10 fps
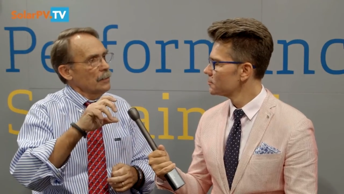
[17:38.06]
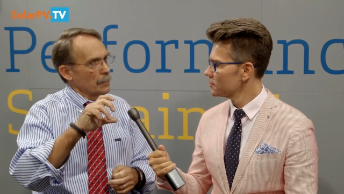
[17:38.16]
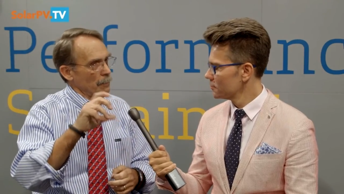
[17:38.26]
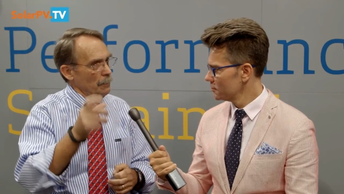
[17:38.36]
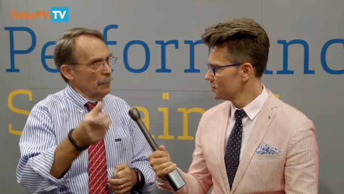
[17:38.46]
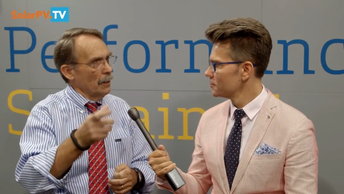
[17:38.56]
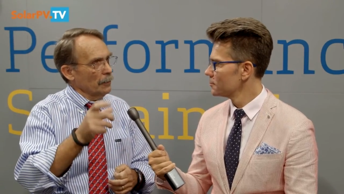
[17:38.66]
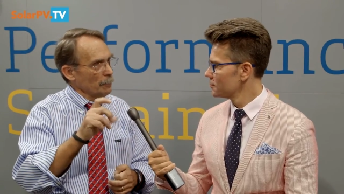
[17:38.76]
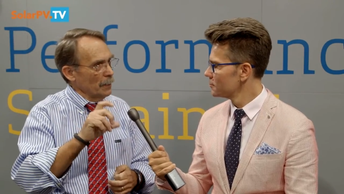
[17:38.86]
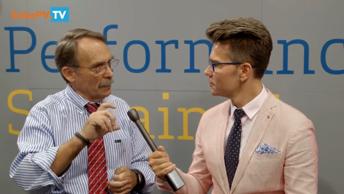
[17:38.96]
Speaker 1: to
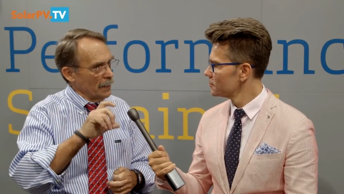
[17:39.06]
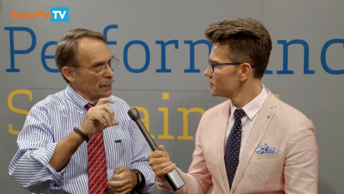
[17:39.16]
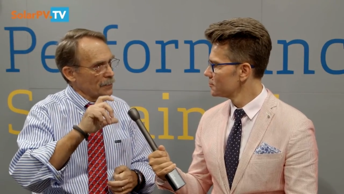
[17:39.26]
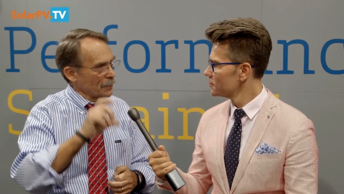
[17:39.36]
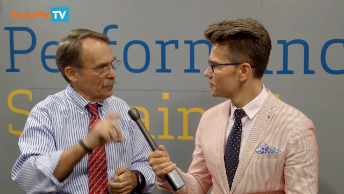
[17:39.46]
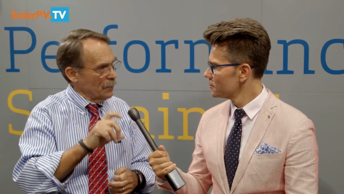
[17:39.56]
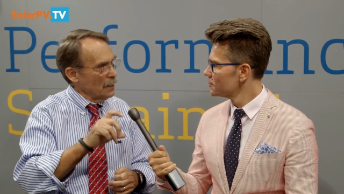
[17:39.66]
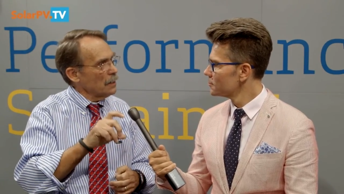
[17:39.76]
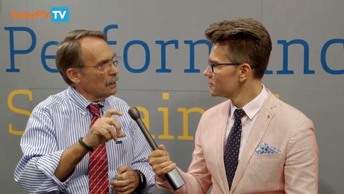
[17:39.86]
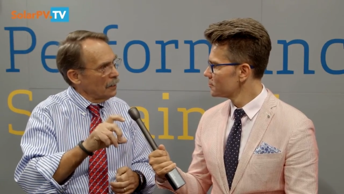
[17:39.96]
ultimately
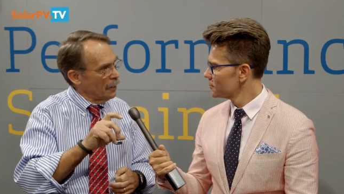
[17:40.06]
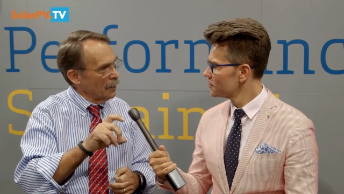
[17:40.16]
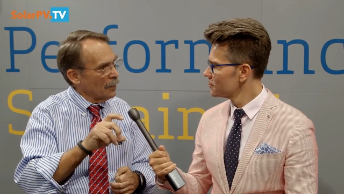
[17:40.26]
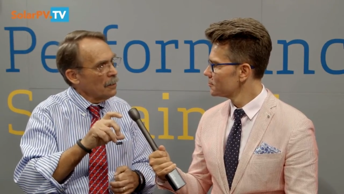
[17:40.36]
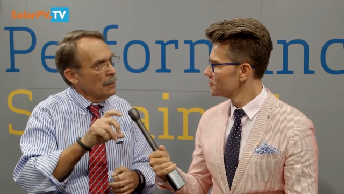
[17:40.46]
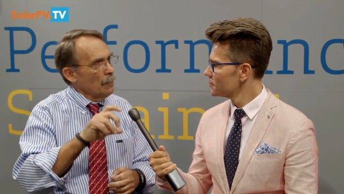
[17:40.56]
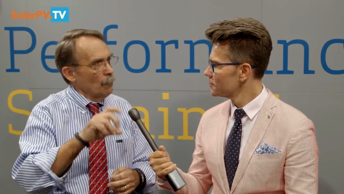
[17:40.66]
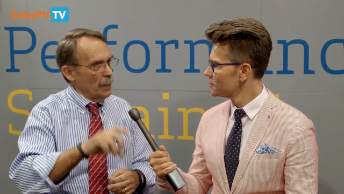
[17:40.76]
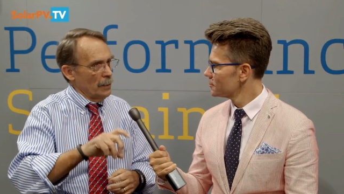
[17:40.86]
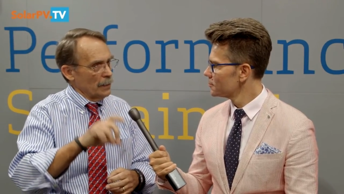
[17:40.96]
succeeding here
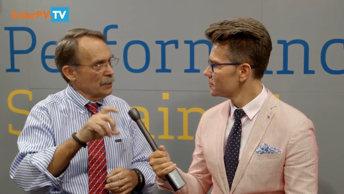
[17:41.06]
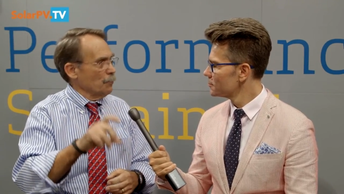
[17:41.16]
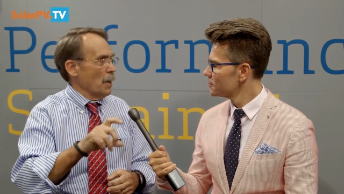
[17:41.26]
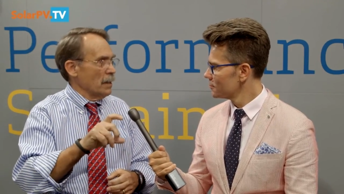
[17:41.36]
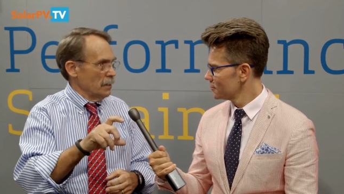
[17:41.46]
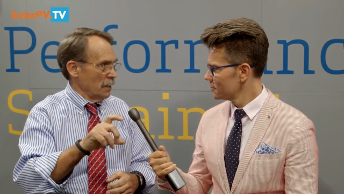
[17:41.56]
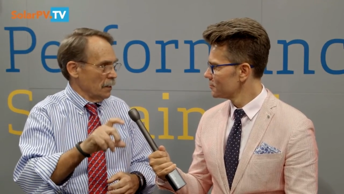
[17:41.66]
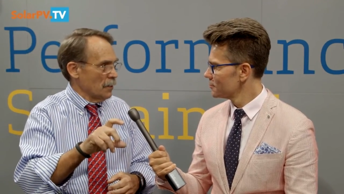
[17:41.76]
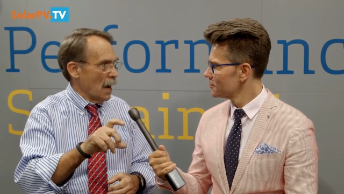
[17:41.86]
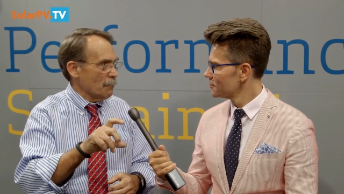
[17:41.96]
with expanding
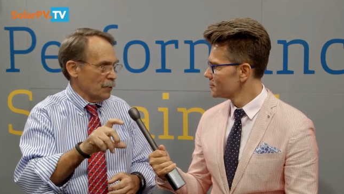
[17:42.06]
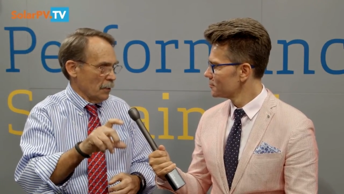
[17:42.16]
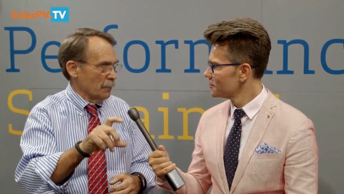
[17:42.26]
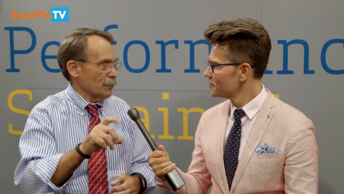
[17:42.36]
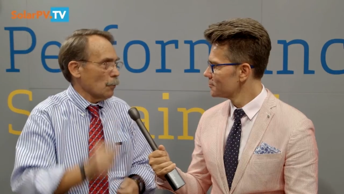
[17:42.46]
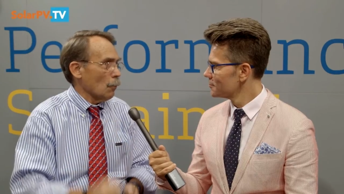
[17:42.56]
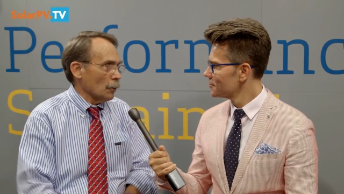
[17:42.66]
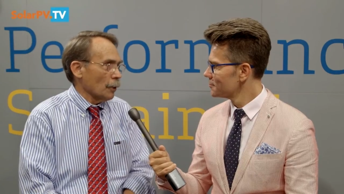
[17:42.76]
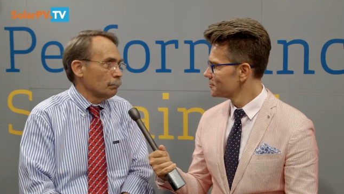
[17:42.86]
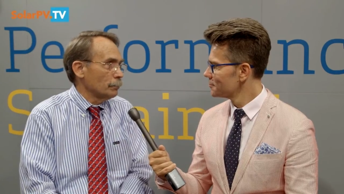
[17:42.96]
adoption of
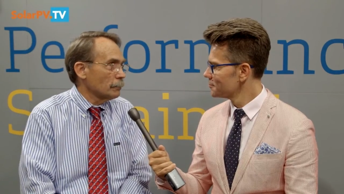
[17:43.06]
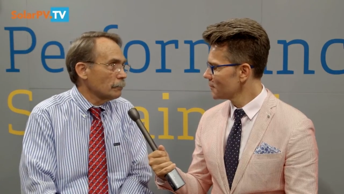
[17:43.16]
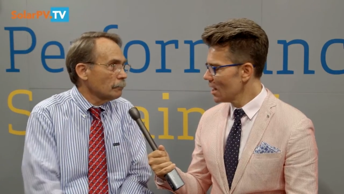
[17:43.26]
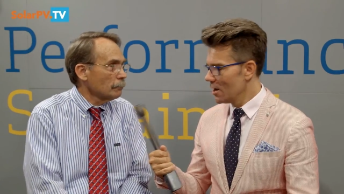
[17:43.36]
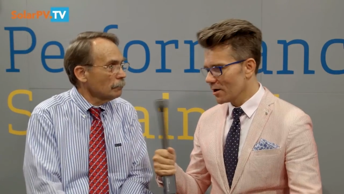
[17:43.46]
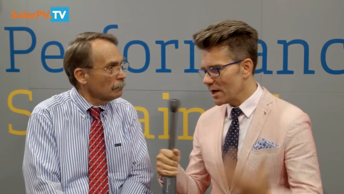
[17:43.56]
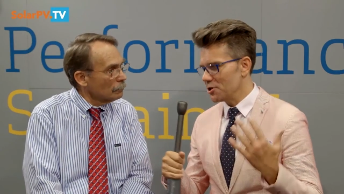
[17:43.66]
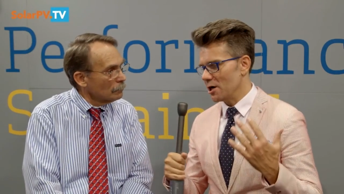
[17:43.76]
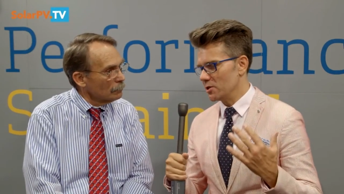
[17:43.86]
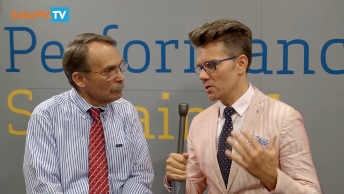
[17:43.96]
solar.
Speaker 2: Okay,
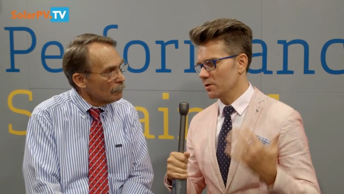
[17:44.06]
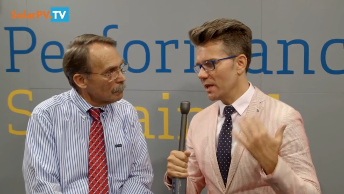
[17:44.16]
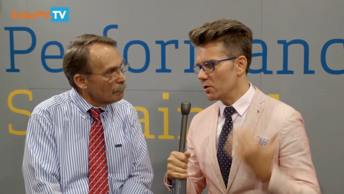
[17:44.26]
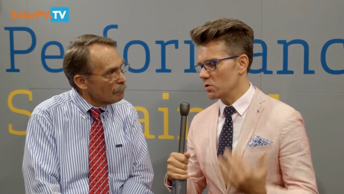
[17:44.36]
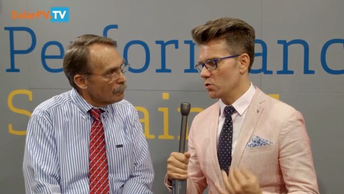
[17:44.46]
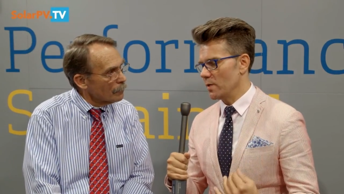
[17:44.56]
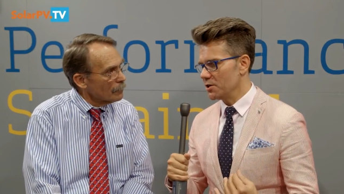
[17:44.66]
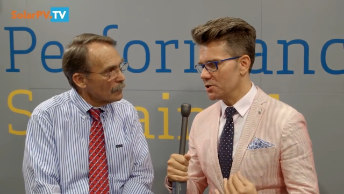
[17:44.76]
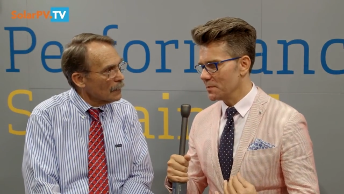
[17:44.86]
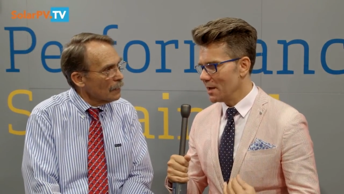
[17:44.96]
Charlie, so thank you so
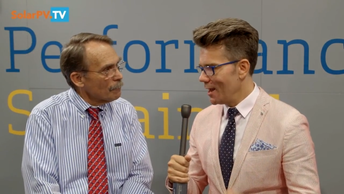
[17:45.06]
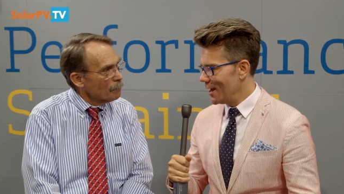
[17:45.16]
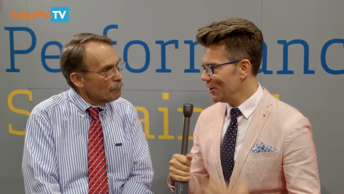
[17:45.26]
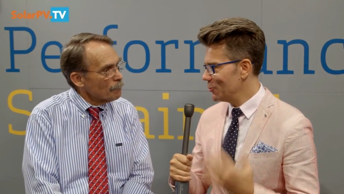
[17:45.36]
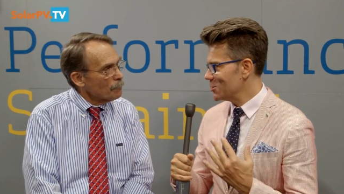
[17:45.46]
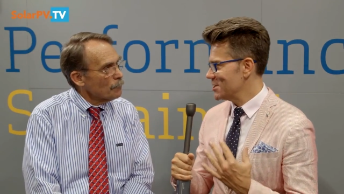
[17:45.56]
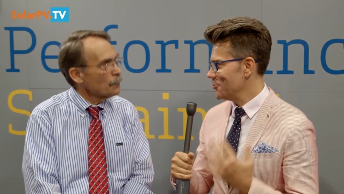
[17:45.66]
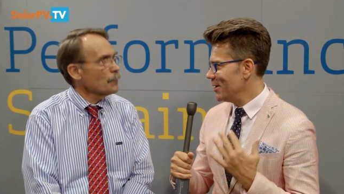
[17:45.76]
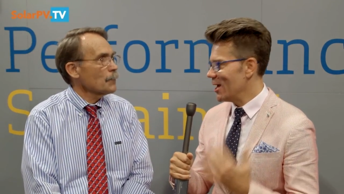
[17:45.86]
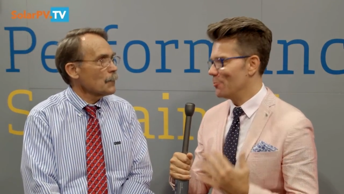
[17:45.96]
much. And it was
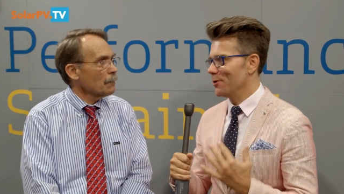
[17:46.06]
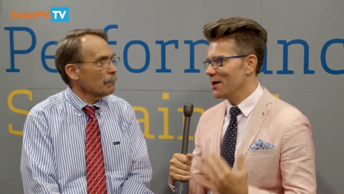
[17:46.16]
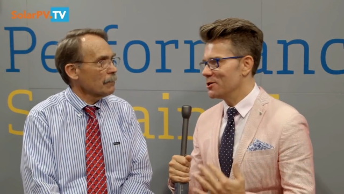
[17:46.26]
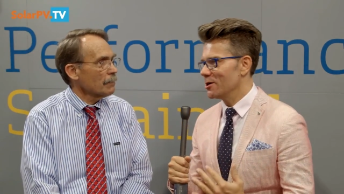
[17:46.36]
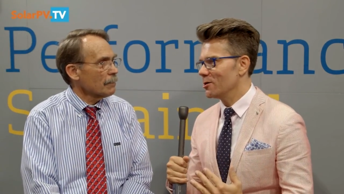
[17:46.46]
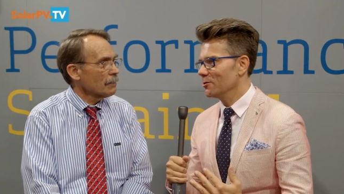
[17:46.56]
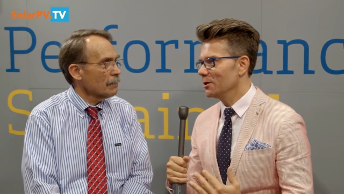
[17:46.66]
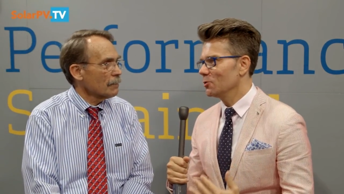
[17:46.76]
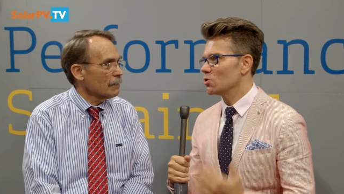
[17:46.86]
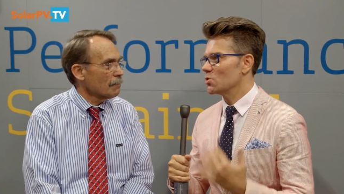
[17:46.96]
really a pleasure
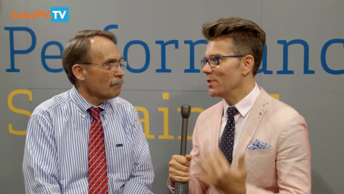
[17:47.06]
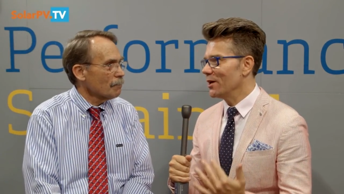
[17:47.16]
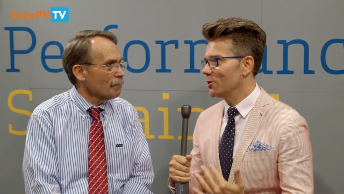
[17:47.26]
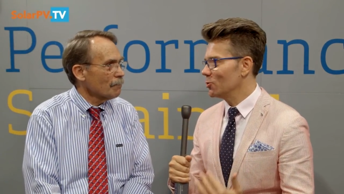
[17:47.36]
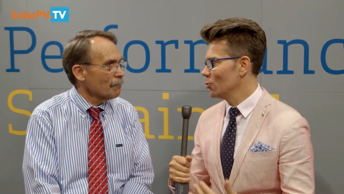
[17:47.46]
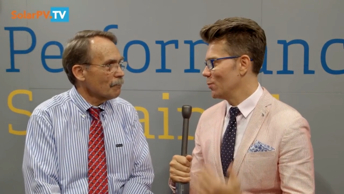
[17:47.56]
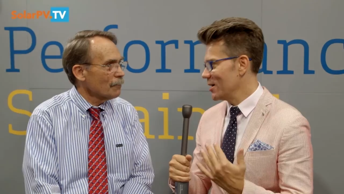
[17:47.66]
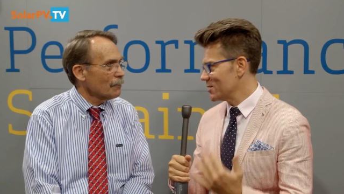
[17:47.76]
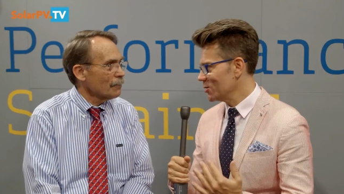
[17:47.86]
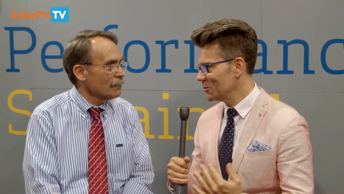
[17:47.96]
to speak to
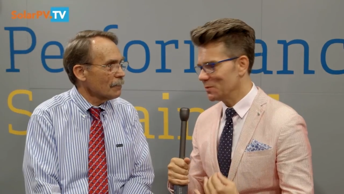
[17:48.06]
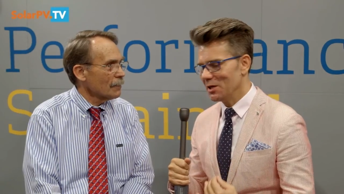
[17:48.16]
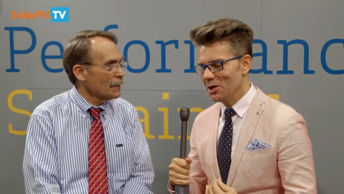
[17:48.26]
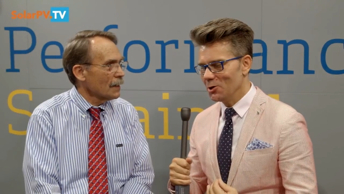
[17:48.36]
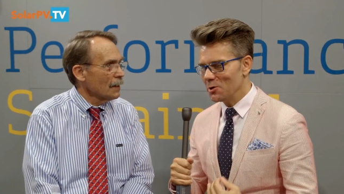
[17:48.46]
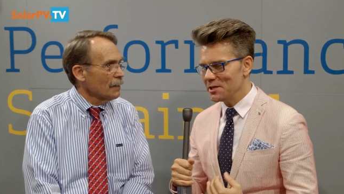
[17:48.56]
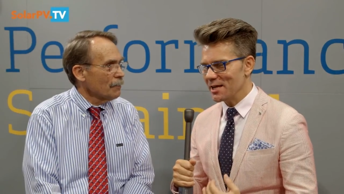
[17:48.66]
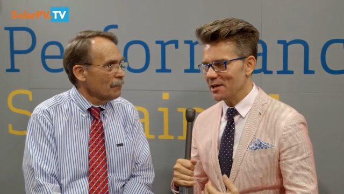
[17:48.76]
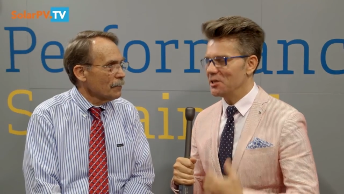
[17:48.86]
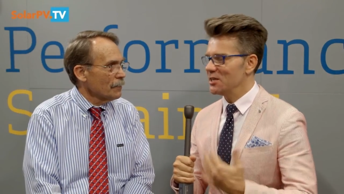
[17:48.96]
person who is
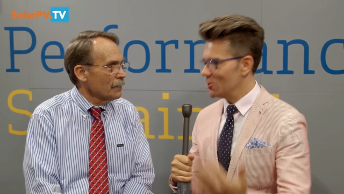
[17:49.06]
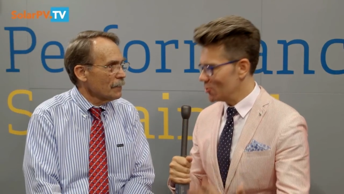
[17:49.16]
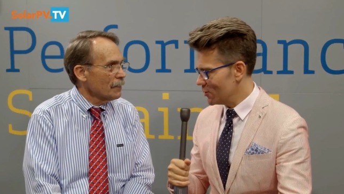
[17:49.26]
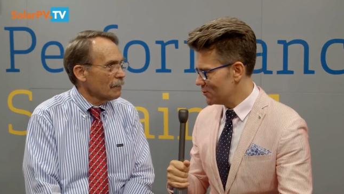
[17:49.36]
a history of